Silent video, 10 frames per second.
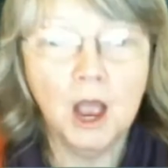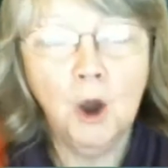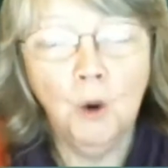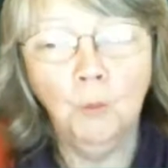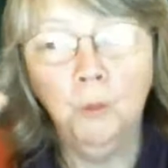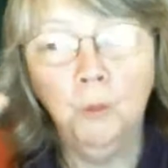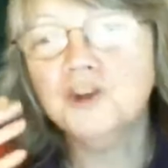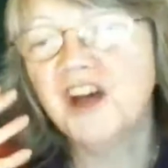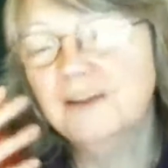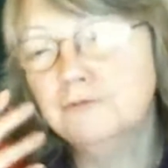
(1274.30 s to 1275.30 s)
What I
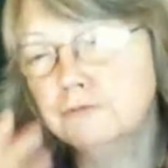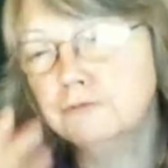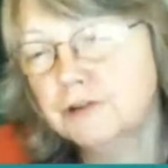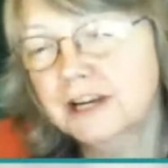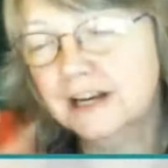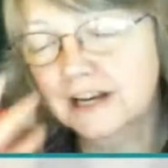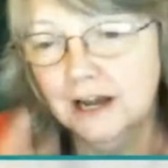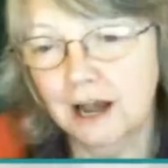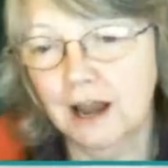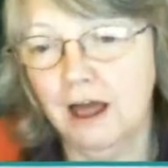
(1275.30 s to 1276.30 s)
really
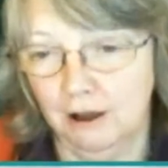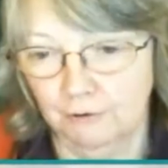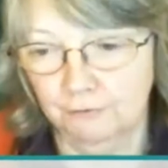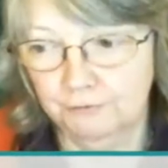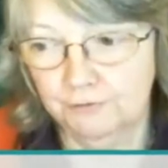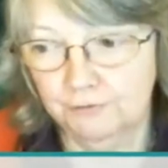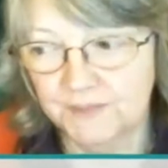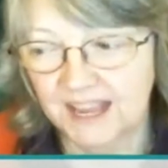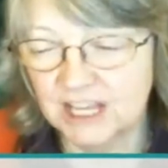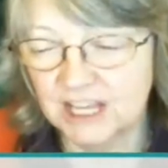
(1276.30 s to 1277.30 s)
love is
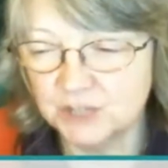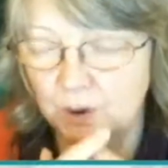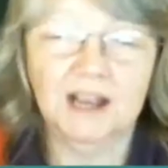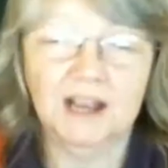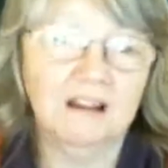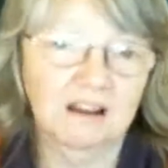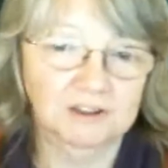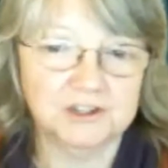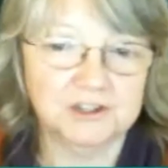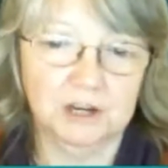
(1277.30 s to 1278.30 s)
when my clients
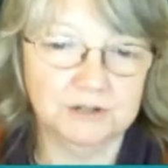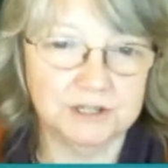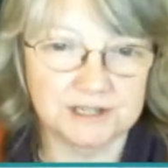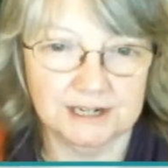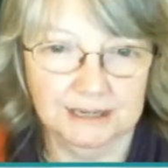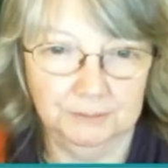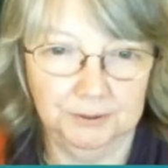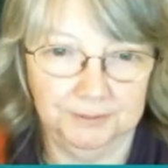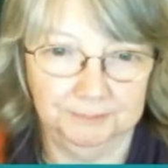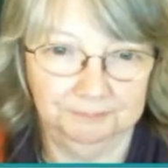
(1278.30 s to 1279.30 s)
go to sleep.
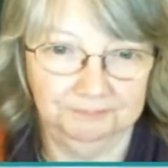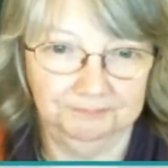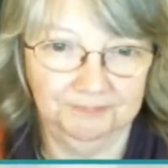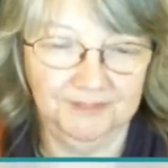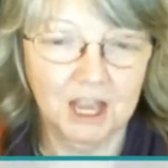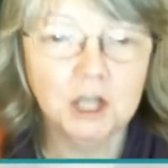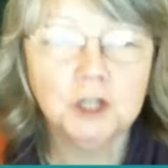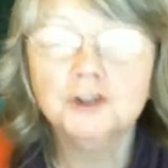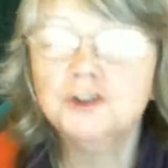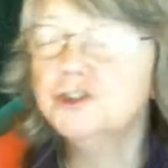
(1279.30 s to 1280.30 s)

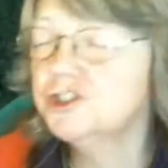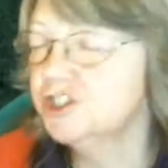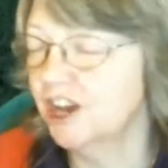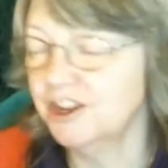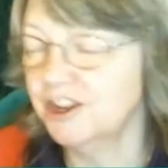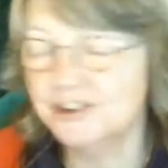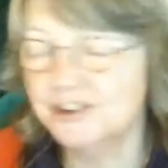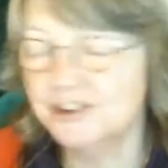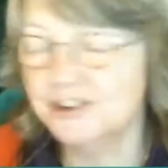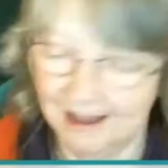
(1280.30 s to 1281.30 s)
Just
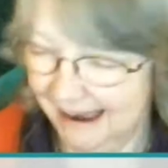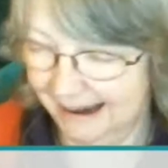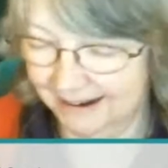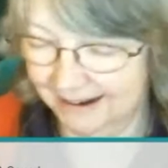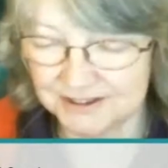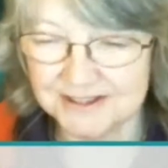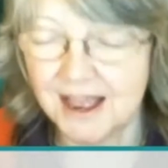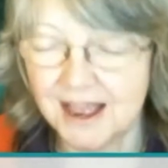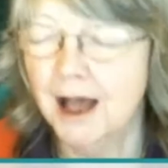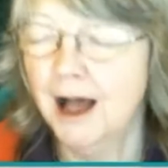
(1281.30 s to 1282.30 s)
relax,
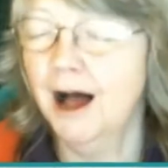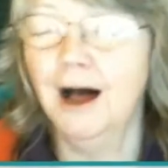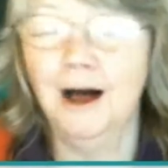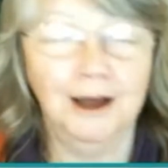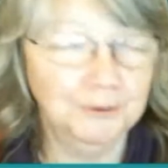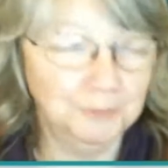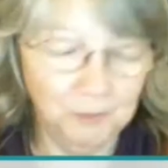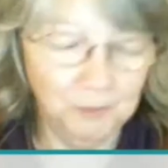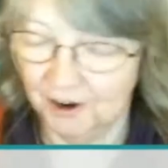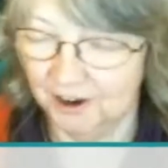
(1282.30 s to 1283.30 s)

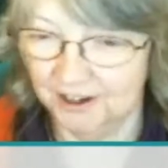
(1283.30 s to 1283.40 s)
unwind.